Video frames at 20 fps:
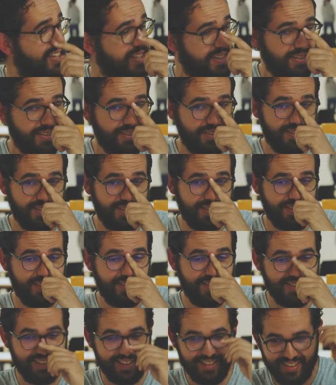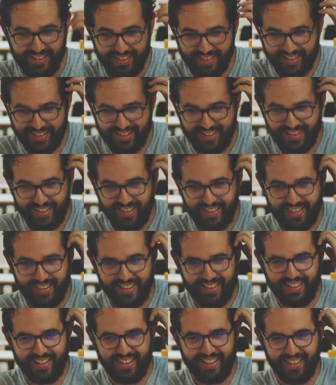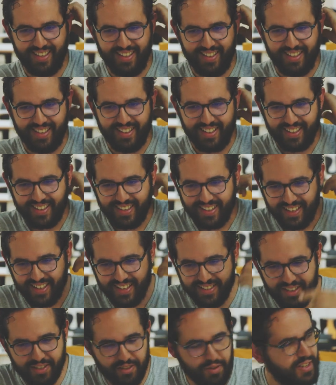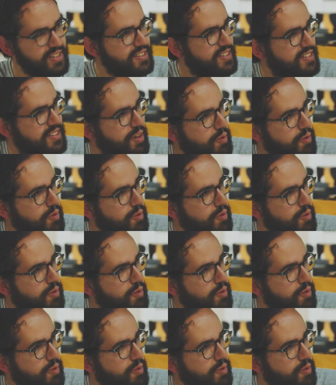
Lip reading: 5 different interviews. I got one